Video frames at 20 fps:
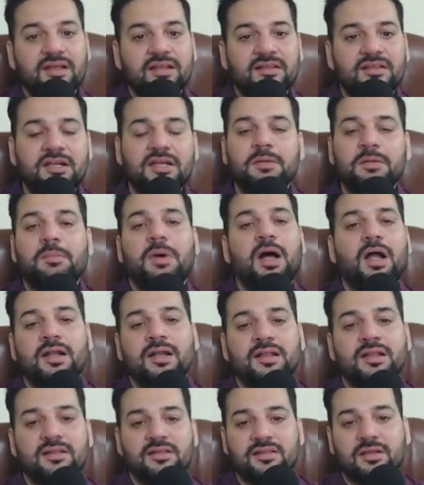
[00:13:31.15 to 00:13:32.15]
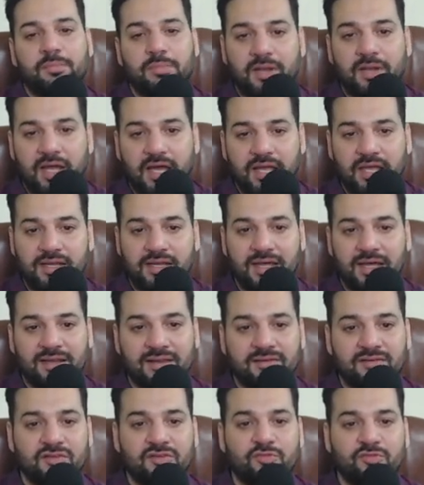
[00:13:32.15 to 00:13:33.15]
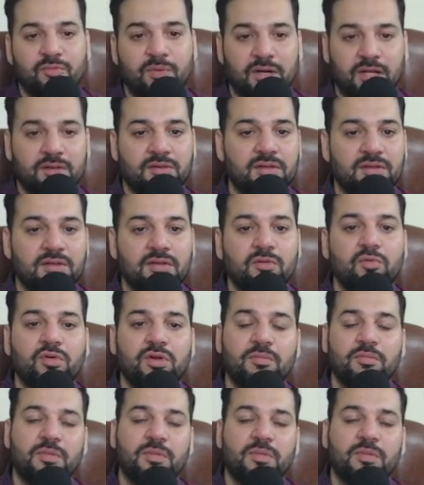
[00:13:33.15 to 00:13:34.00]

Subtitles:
the demand and supply analysis, production theory,